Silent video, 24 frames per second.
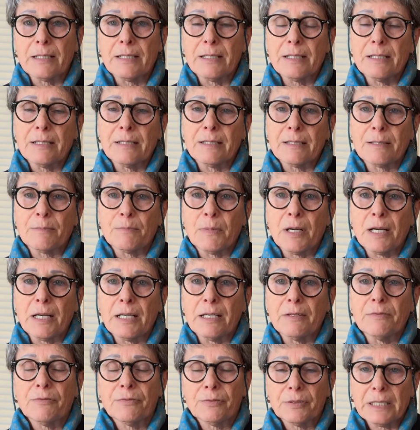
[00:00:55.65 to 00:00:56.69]
is
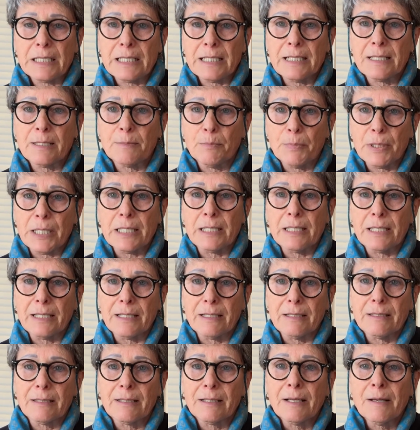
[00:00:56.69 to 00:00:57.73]
my fleece
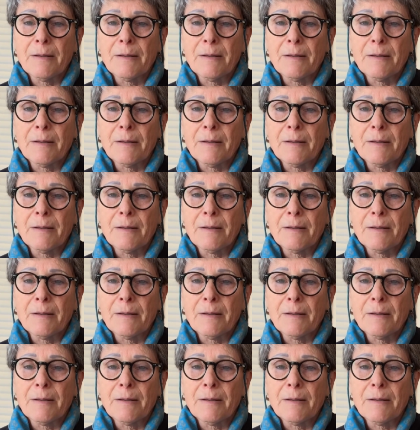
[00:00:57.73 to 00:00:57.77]
beanie.